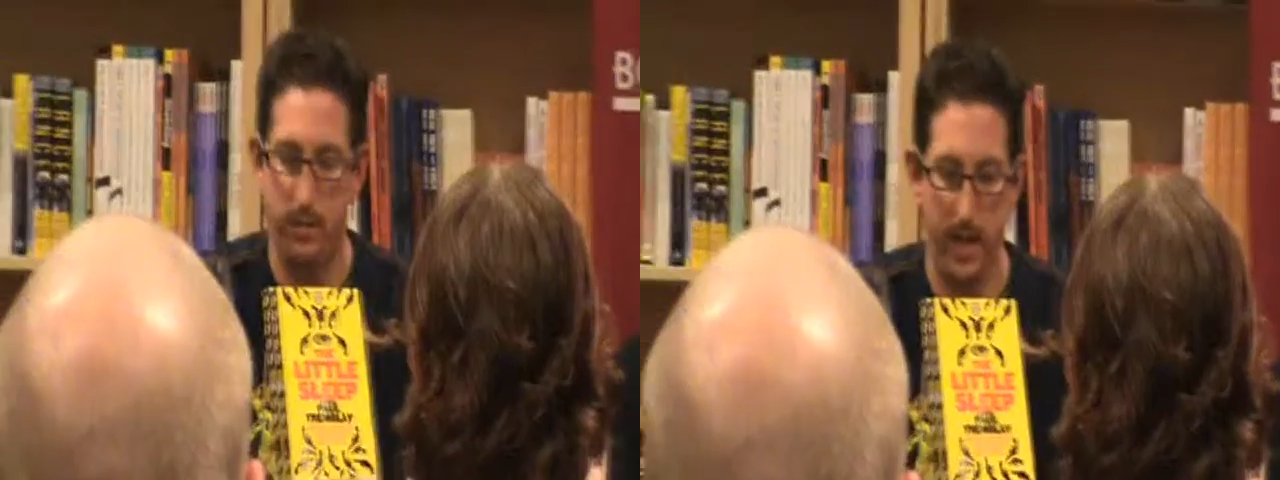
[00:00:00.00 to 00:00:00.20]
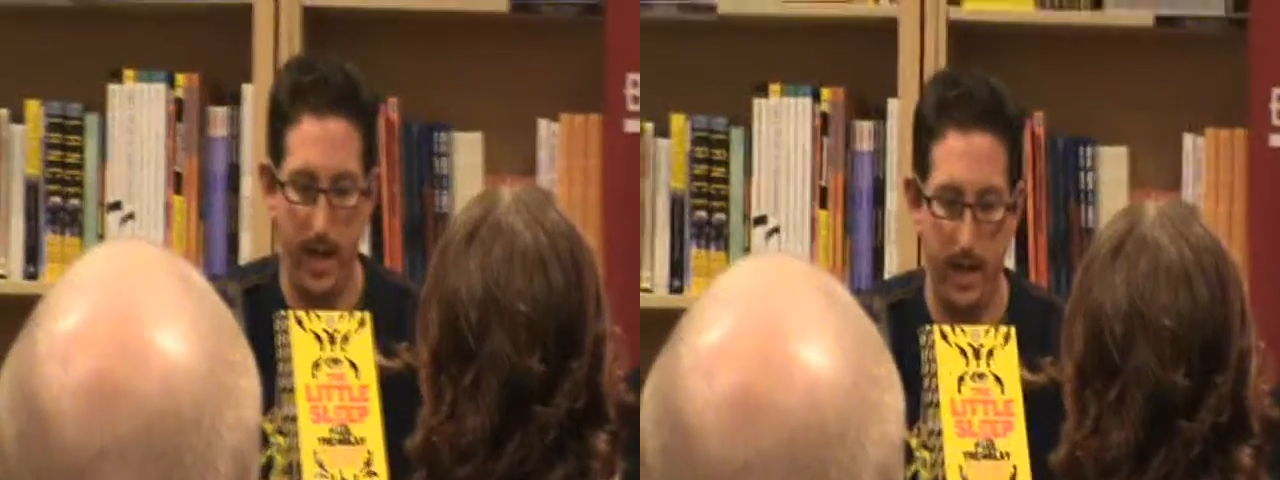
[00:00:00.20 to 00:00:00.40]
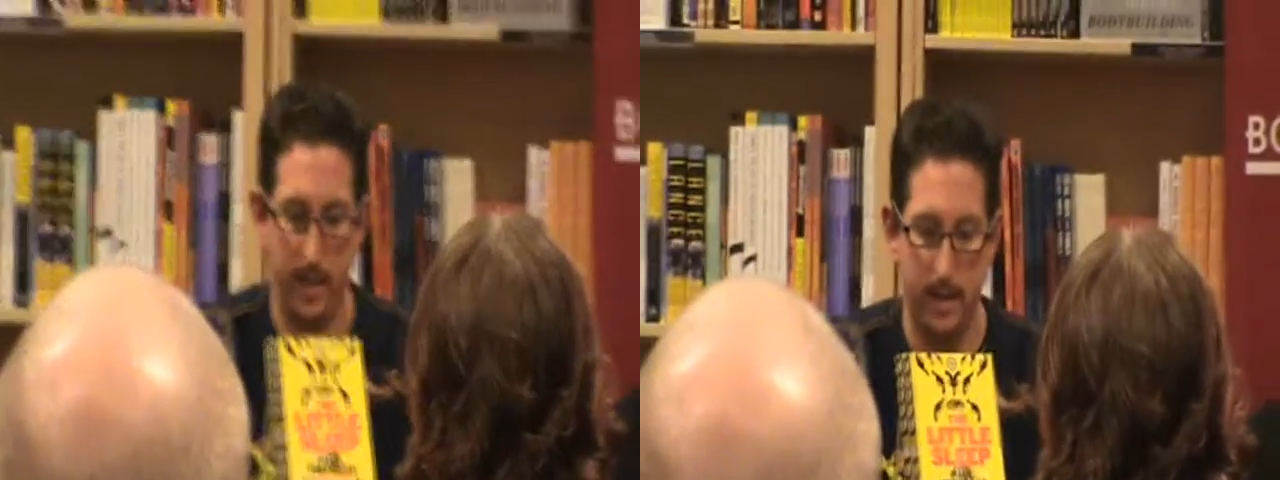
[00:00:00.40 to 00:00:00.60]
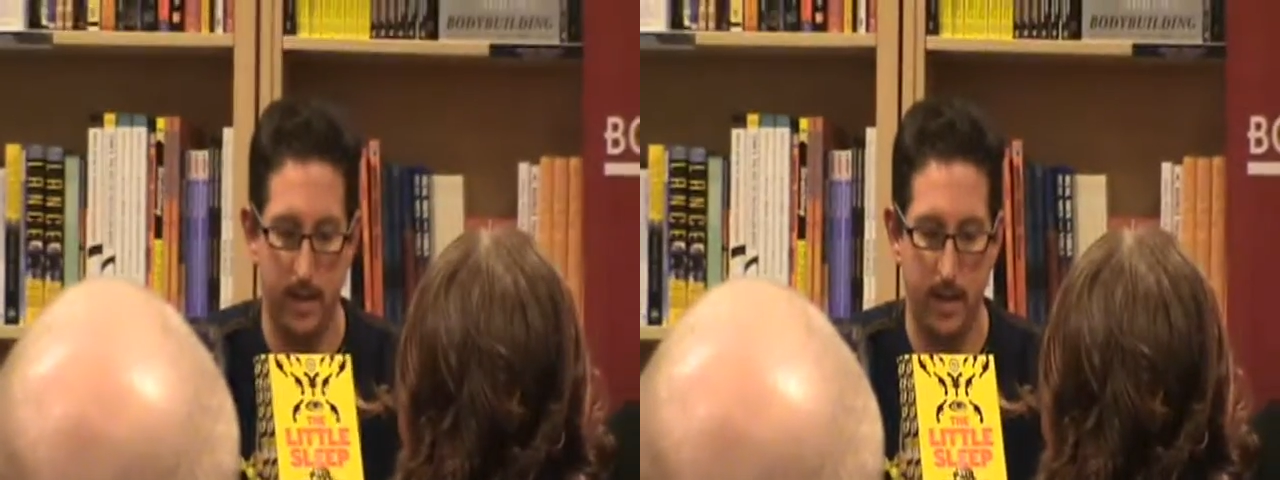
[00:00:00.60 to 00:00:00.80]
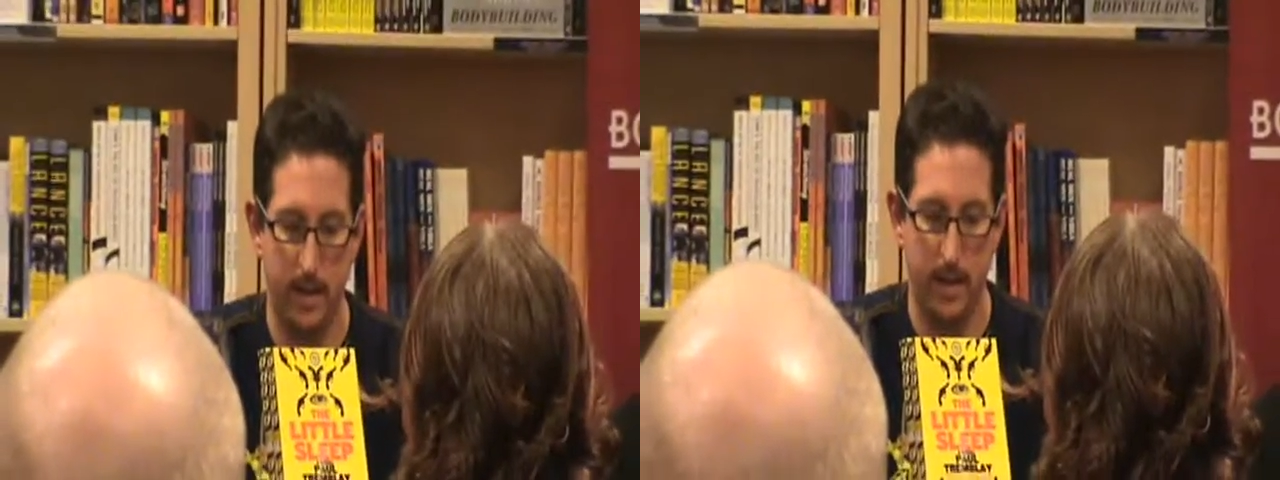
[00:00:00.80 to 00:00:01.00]
a new day.
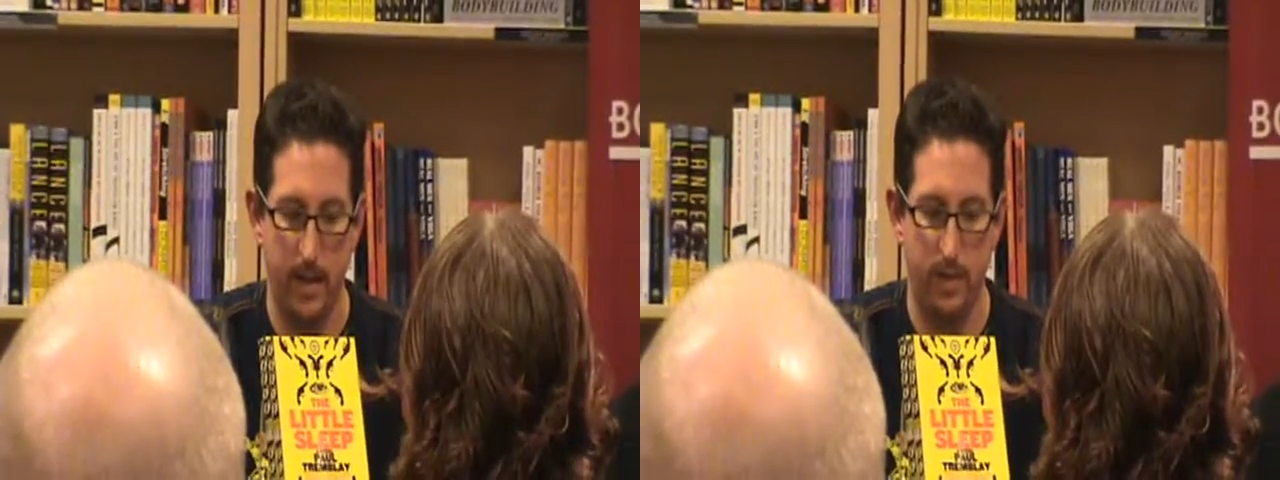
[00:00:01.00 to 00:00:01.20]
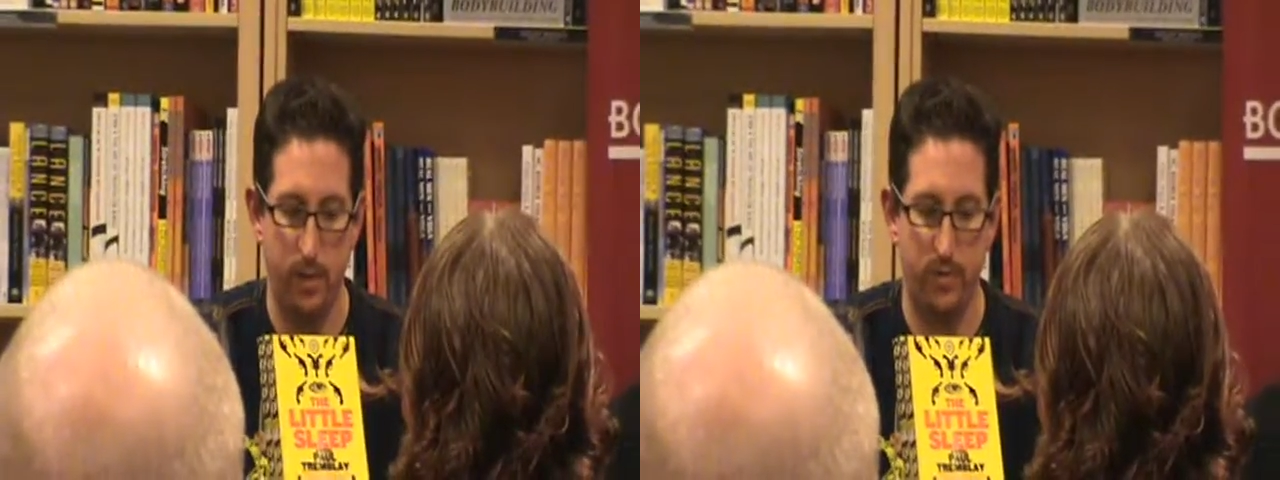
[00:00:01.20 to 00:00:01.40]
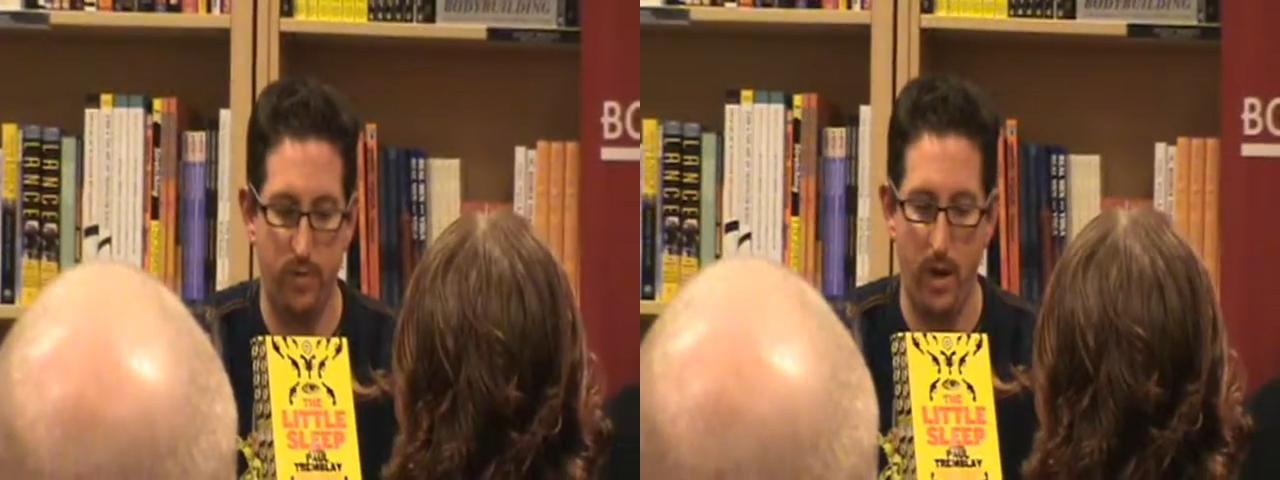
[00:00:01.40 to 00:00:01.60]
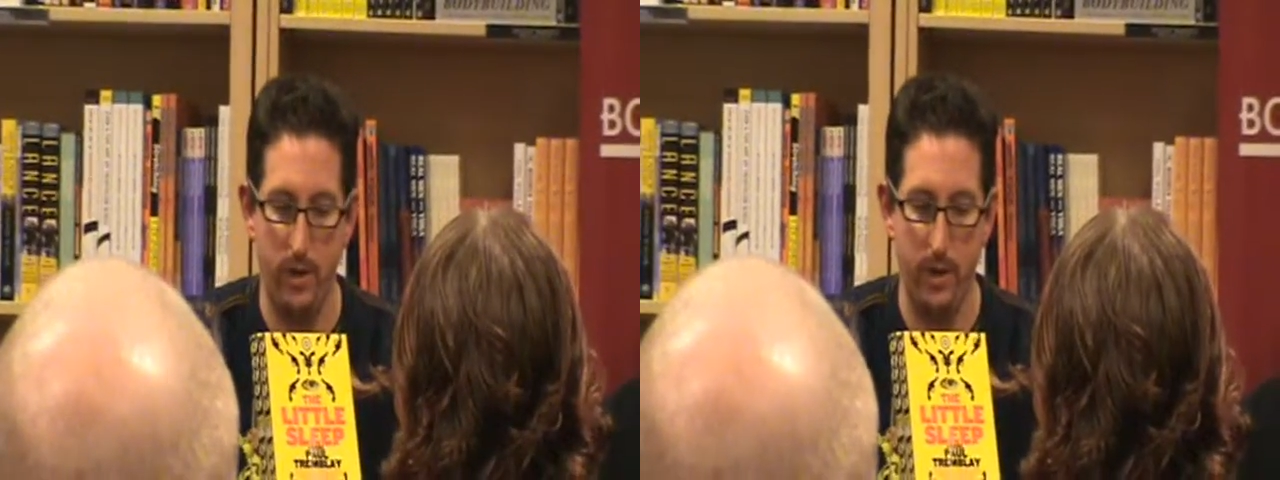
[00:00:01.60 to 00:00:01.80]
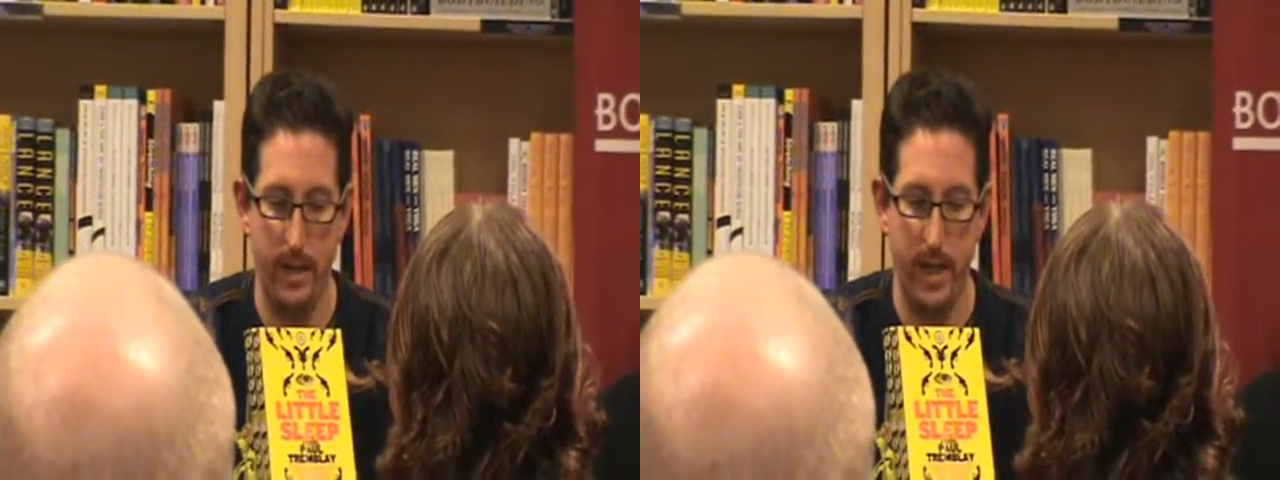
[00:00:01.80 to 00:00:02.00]
Those
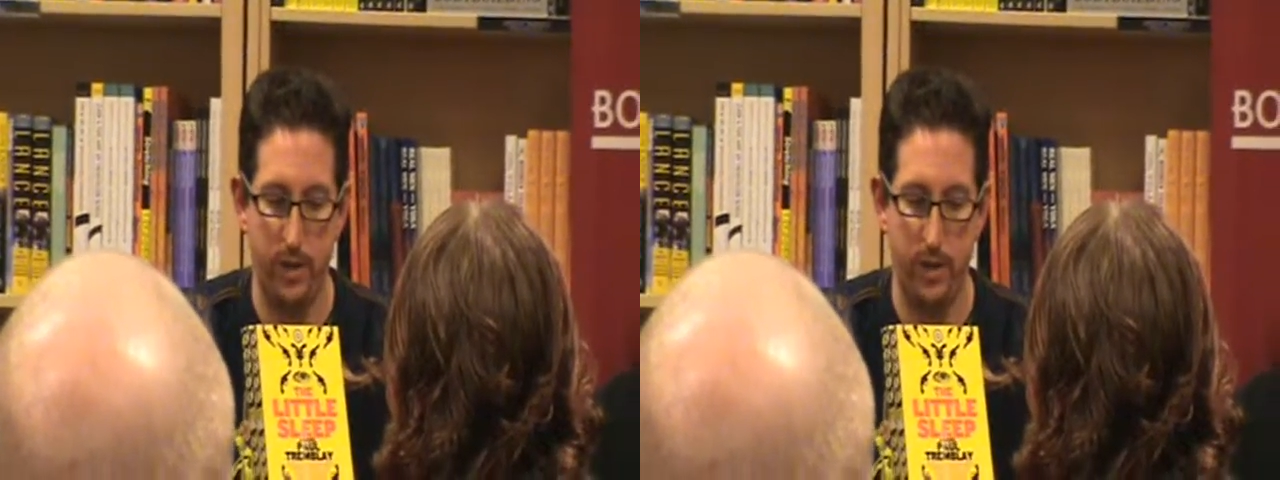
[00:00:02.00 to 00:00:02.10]
fraudulent